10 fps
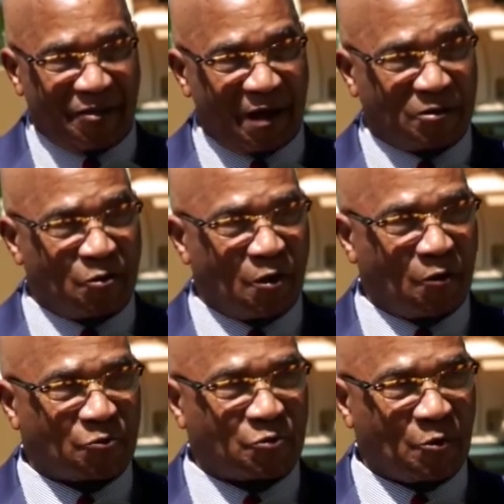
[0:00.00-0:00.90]
Thank you
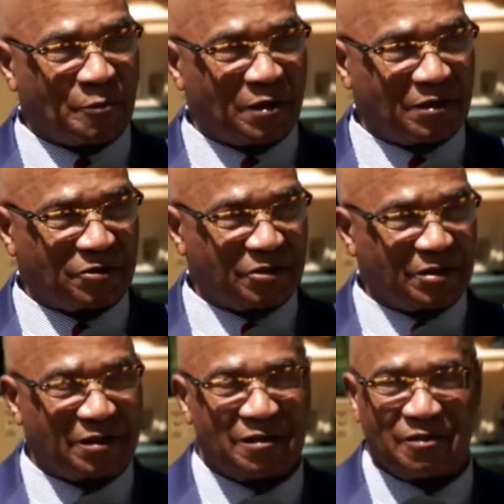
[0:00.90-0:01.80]
all so much.
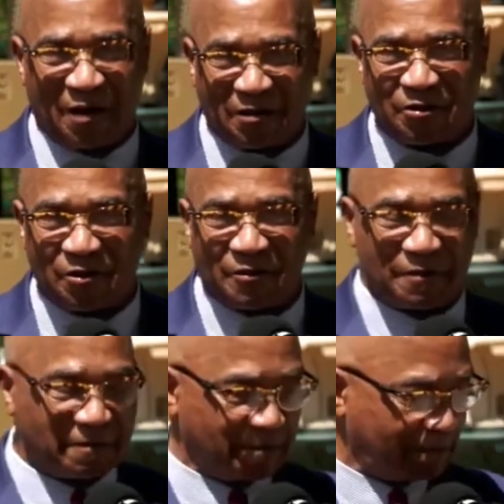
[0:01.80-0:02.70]
Thank you.
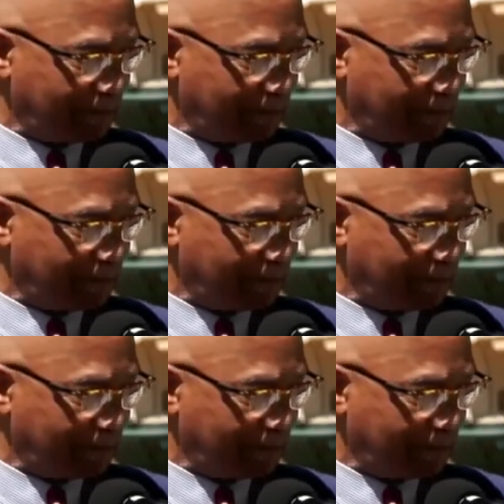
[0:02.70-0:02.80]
